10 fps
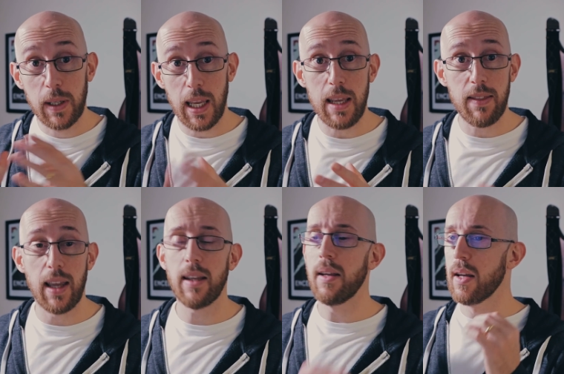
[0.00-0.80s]
Key
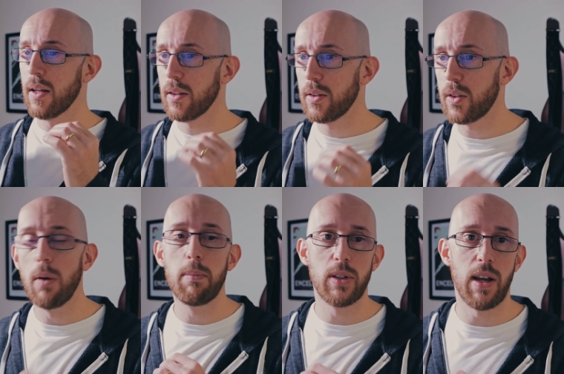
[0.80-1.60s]
thing,
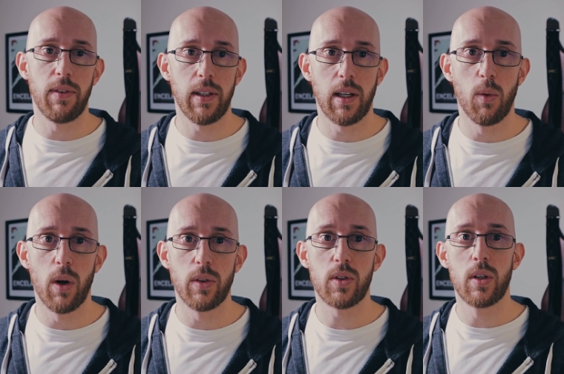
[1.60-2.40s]
don't boot everything at
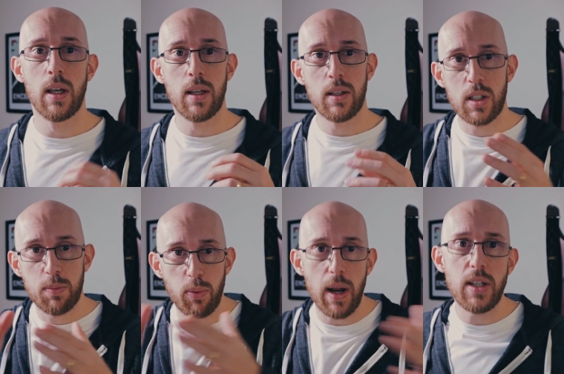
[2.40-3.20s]
once,
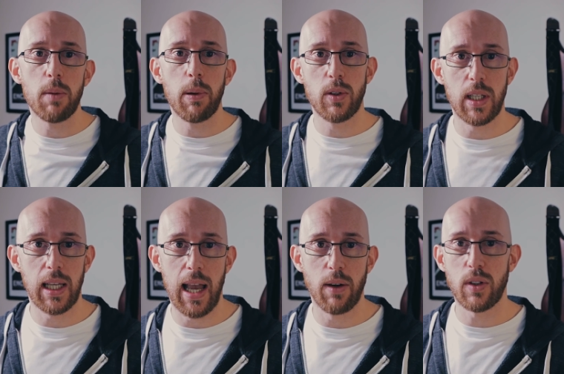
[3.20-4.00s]
spread your
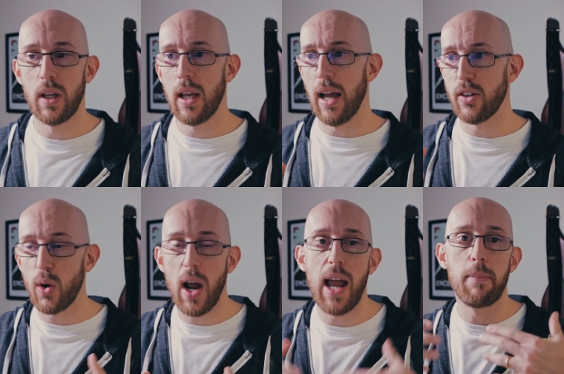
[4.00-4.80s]
booting out and
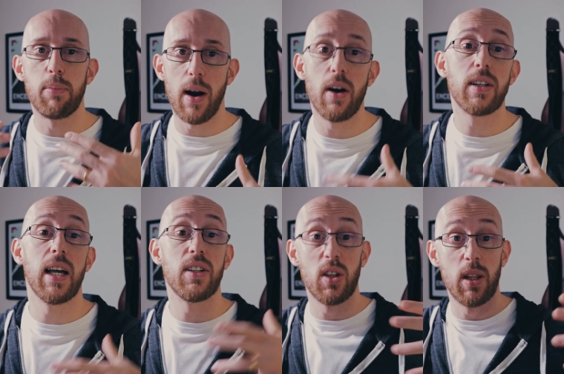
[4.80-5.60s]
try and
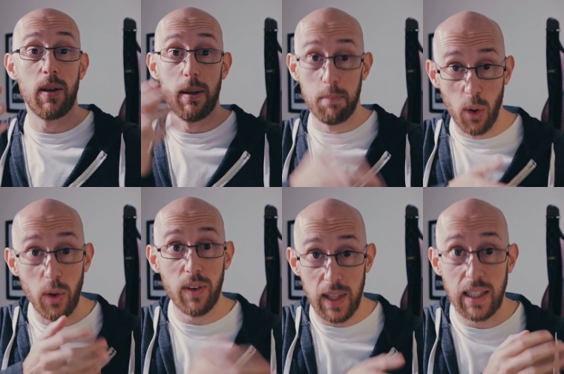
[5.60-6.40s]
prioritize so that
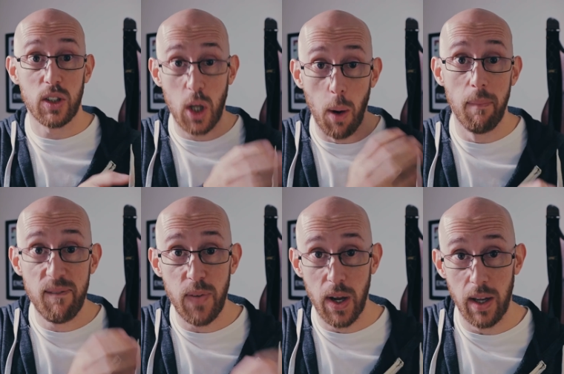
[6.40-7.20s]
important things come
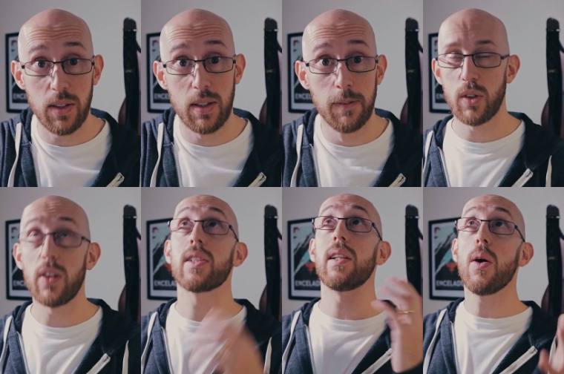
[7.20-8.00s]
first. So
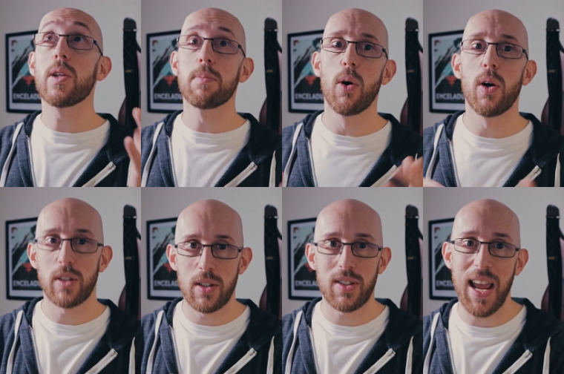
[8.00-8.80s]
there's loads more
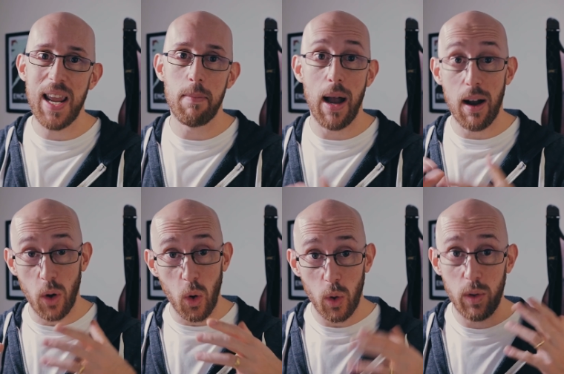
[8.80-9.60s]
to say
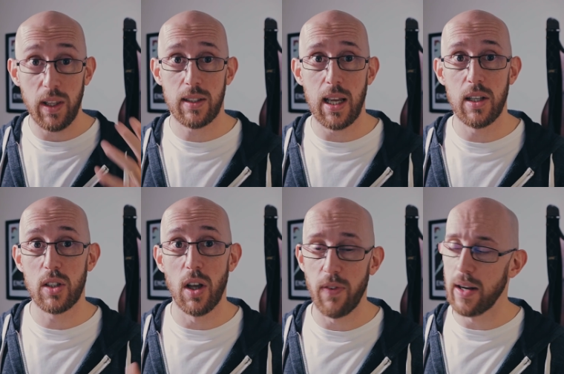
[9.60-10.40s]
about all this kind of
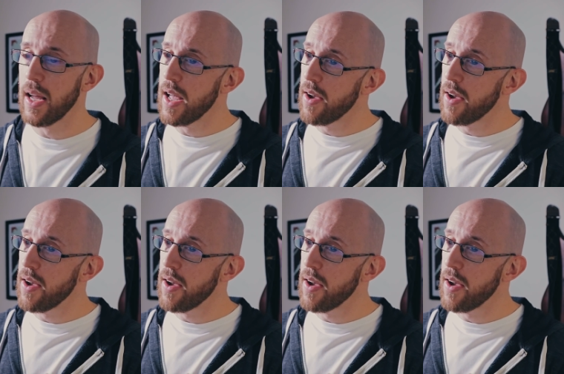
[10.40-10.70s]
stuff and